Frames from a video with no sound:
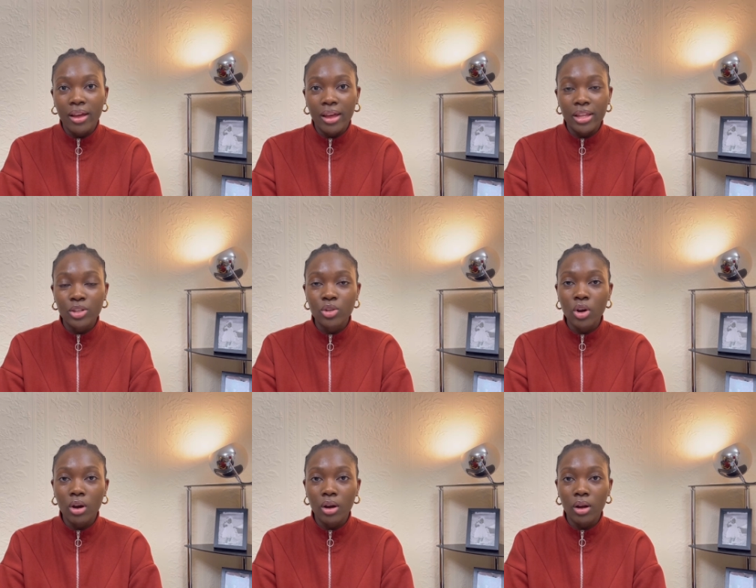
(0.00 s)
it's
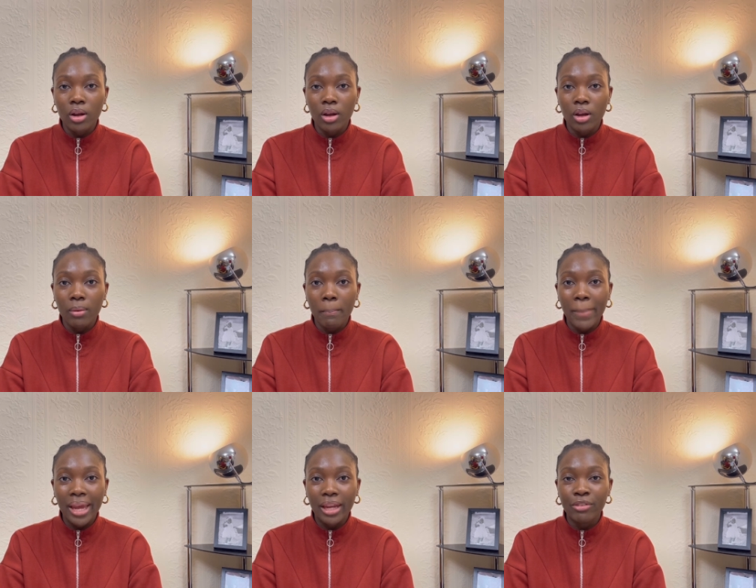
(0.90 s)
not
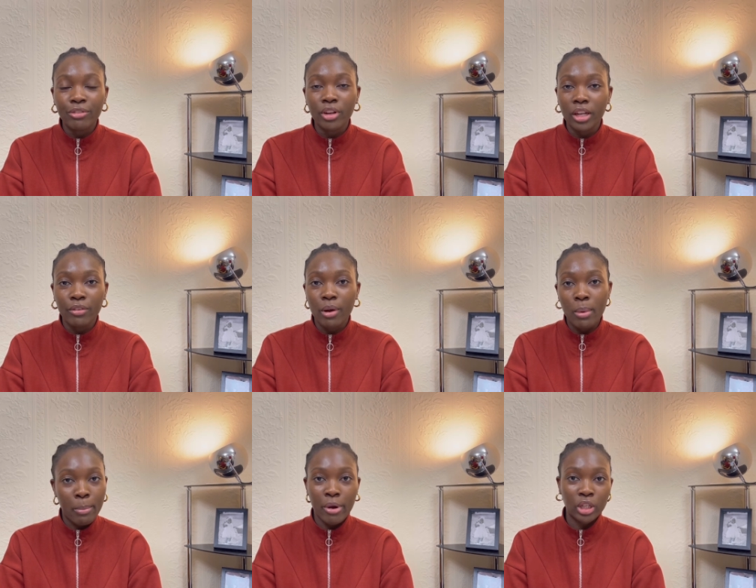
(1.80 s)
made fully from a
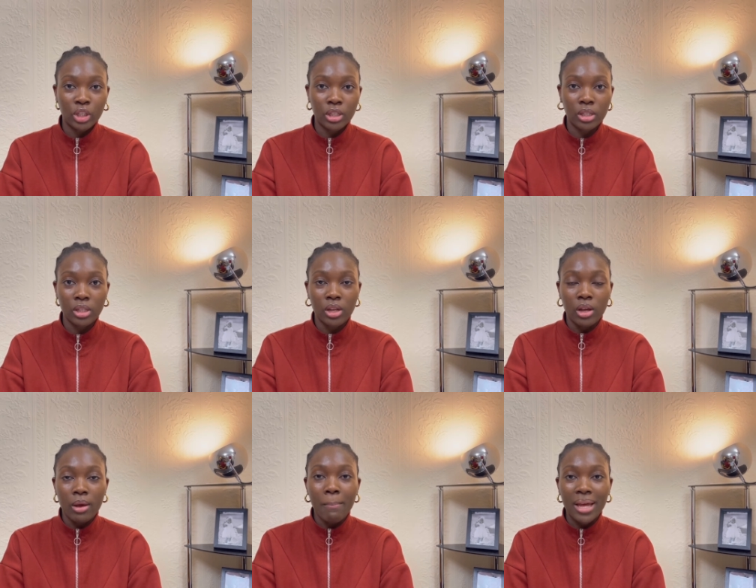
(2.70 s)
precious
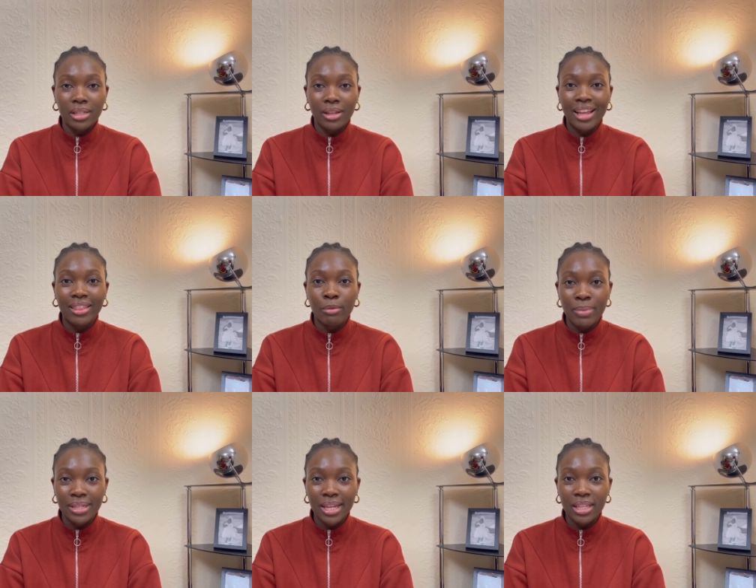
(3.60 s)
metal and the
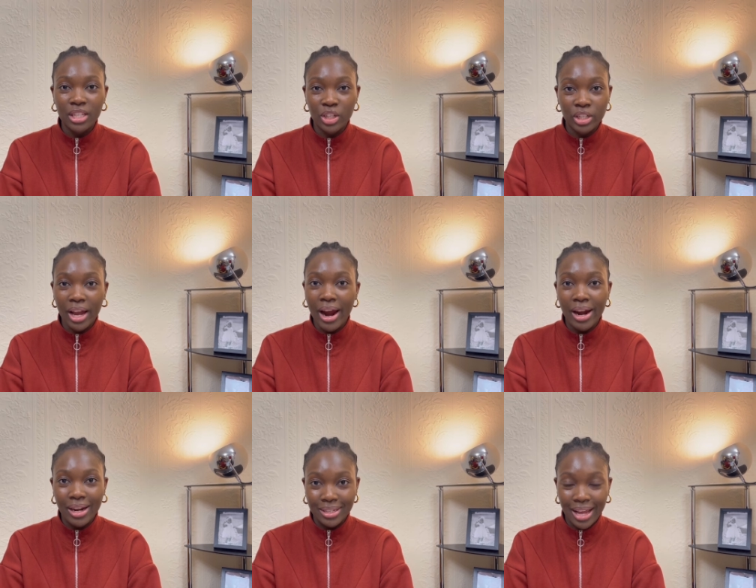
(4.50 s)
percentages
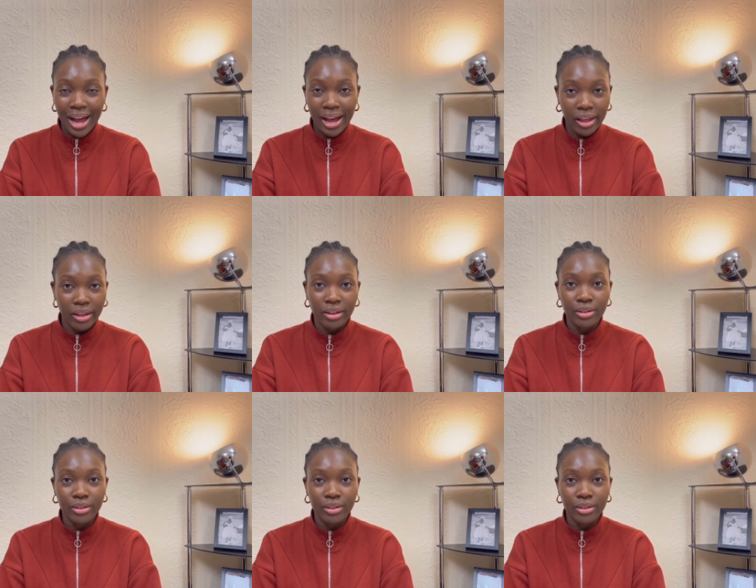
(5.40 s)
aren't as high.